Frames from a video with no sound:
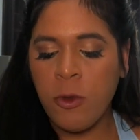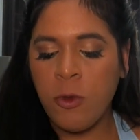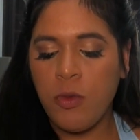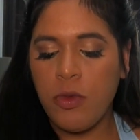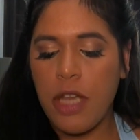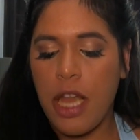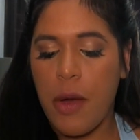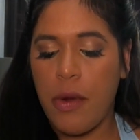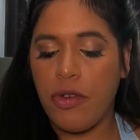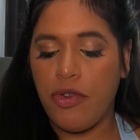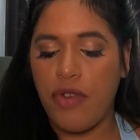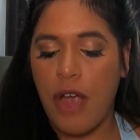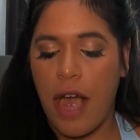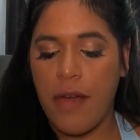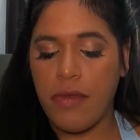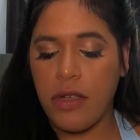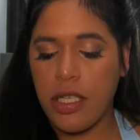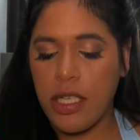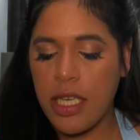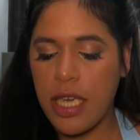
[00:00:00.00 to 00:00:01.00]
They would
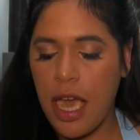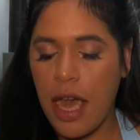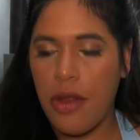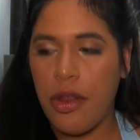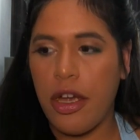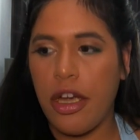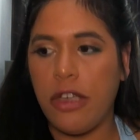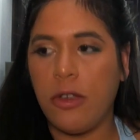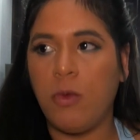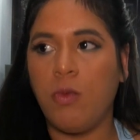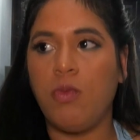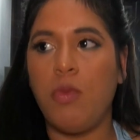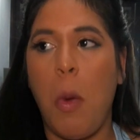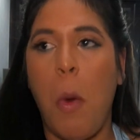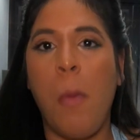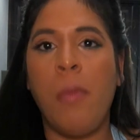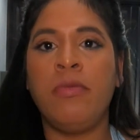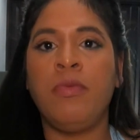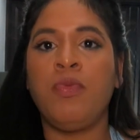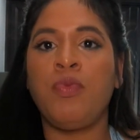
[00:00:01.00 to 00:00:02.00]
travel together.
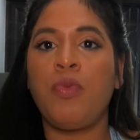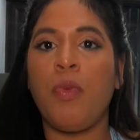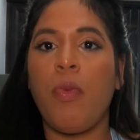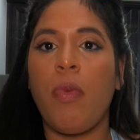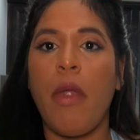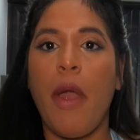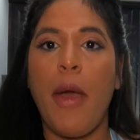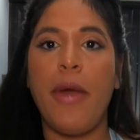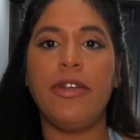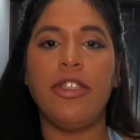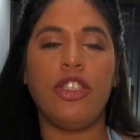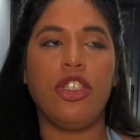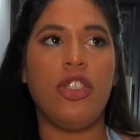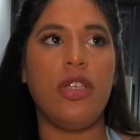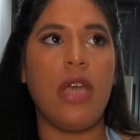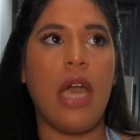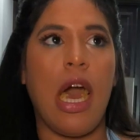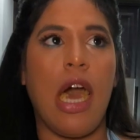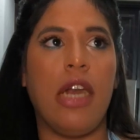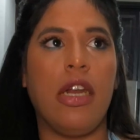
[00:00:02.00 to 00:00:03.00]
She
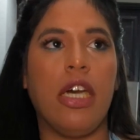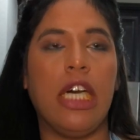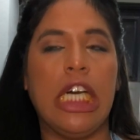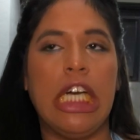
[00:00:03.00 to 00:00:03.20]
had